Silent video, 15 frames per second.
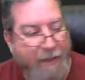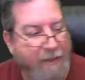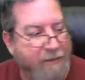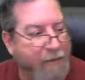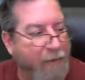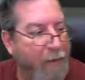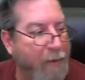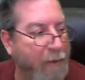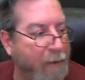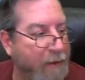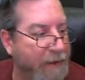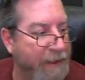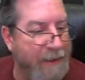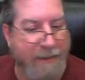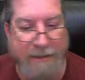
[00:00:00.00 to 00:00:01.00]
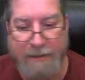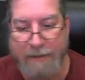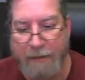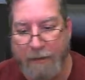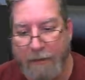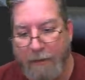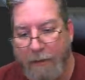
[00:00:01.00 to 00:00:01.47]
it's a great release
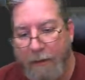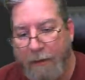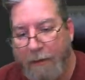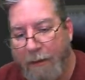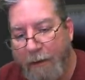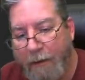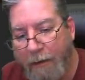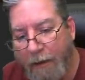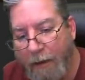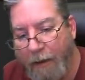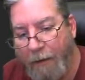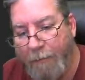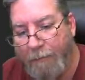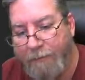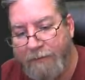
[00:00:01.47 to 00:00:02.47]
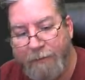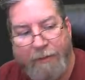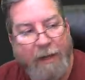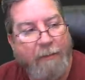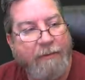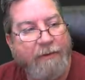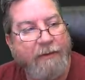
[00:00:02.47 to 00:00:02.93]
to be
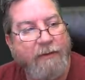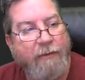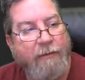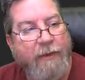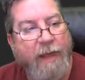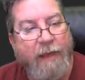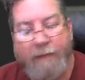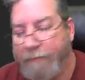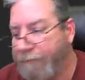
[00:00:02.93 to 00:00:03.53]
able to do that.